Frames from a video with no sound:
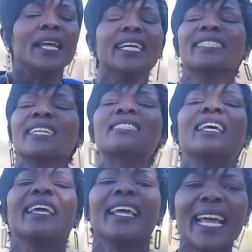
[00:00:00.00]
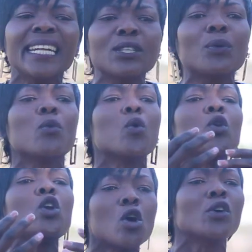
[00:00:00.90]
And at the end, we will
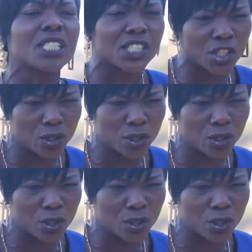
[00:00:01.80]
lose